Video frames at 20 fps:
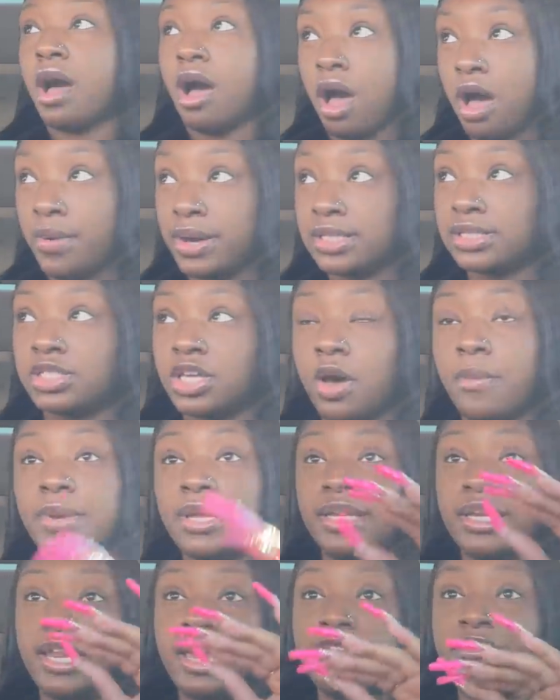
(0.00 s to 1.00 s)
always told me
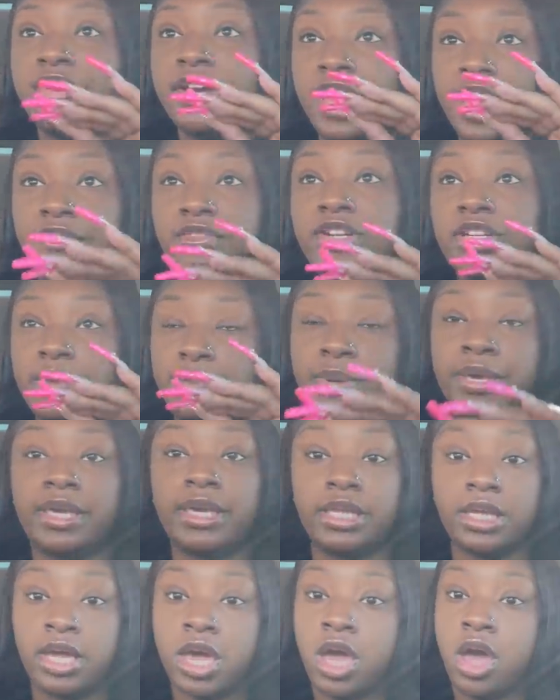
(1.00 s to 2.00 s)
never, ever
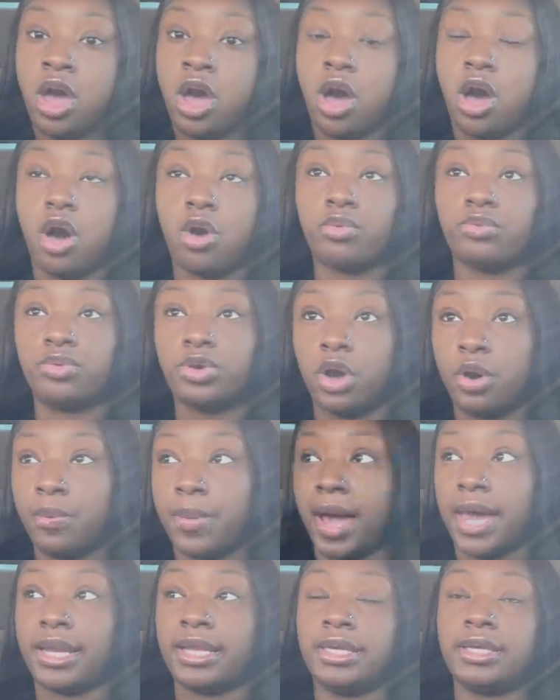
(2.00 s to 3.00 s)
depend on
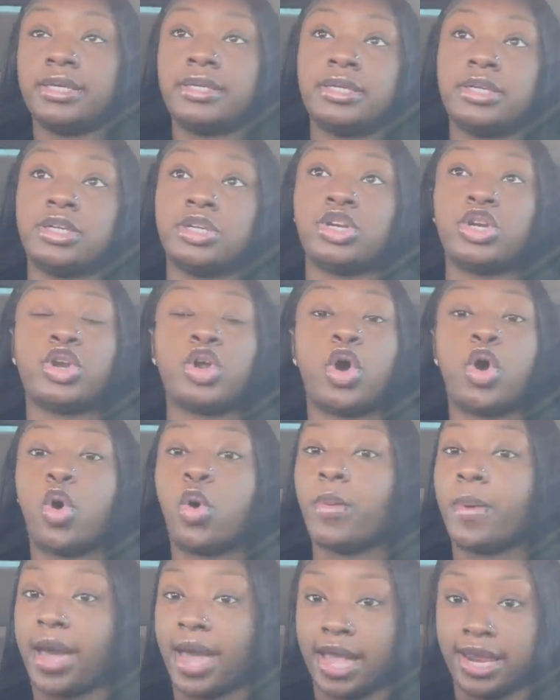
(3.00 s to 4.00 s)
nobody.
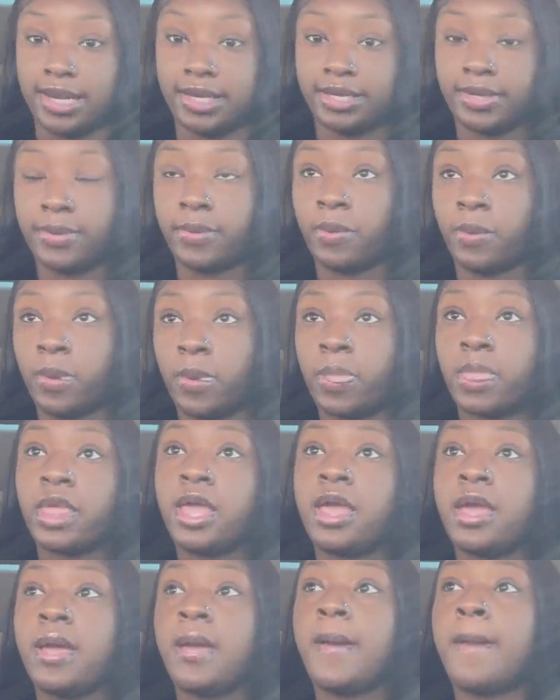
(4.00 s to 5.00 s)
Nobody.
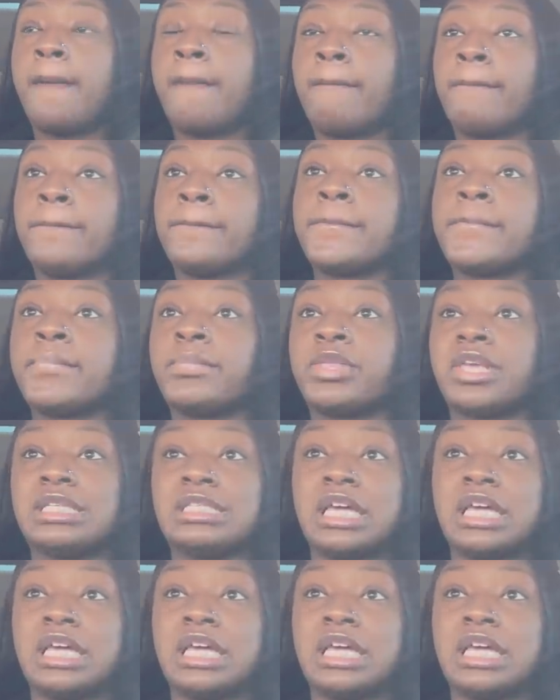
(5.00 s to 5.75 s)
Because